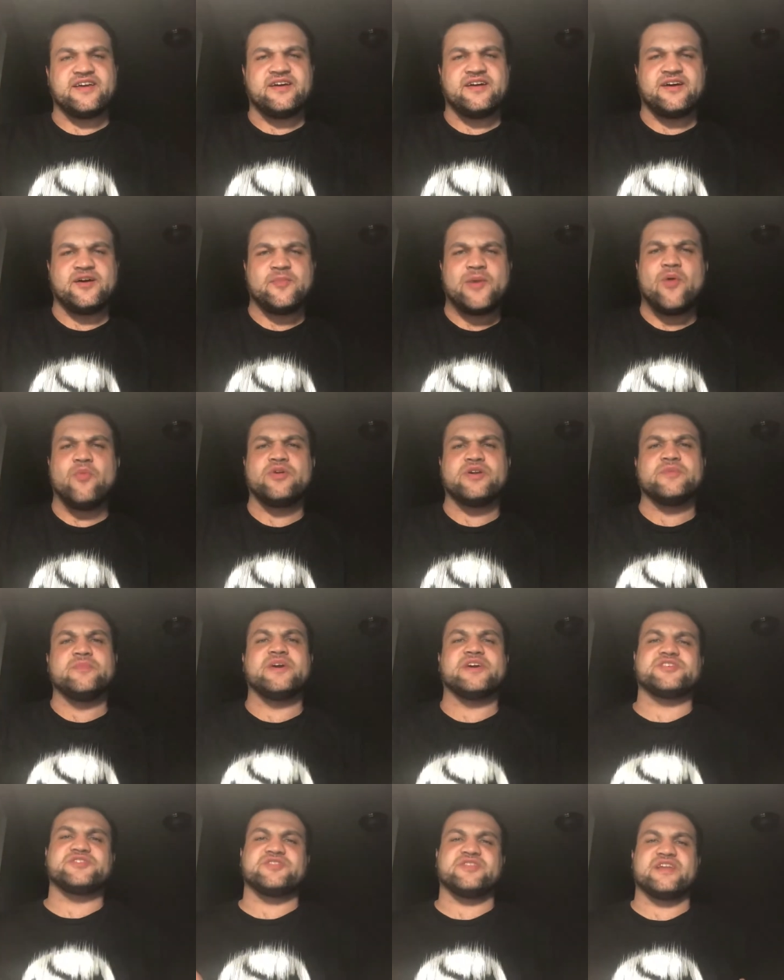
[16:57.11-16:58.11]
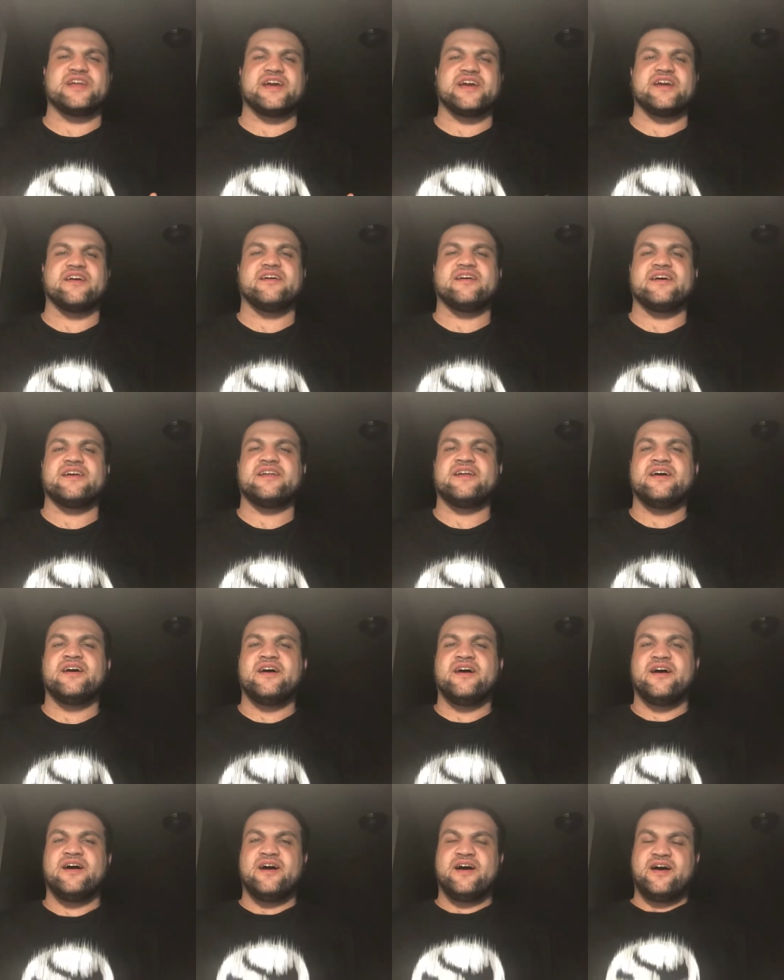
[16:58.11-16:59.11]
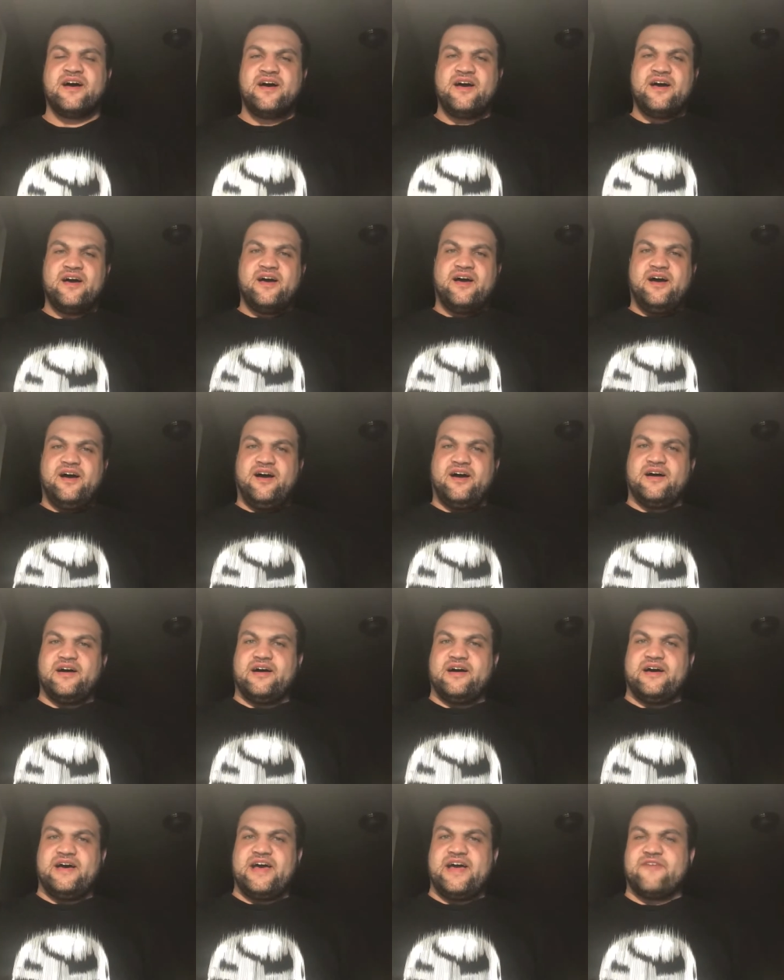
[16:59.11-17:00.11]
Um, I wanted to make sure that I got uh,